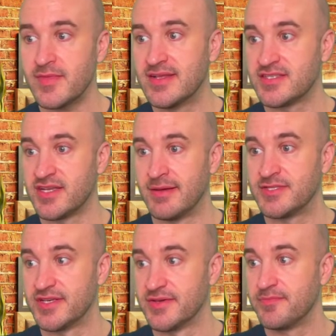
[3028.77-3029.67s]
It's time
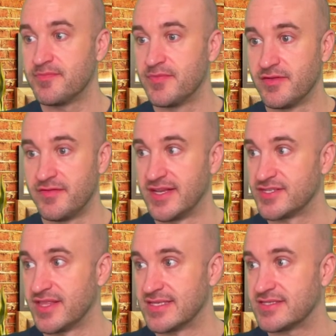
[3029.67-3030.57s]
to
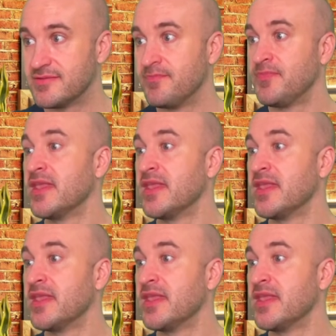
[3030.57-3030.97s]
finish this.